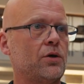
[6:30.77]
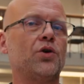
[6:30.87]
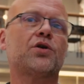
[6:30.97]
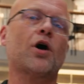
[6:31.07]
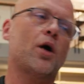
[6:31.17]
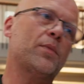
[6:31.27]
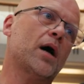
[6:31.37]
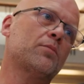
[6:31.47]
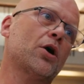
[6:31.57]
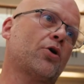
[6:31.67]
You'd call me
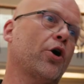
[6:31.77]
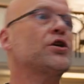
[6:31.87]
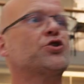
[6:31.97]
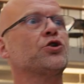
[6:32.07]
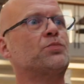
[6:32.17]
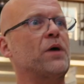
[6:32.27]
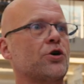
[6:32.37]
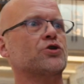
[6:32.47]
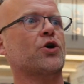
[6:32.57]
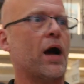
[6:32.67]
out and go, Chris, your
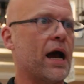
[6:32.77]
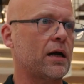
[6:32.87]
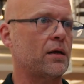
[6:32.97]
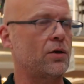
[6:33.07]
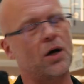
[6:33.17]
speakers are cracking.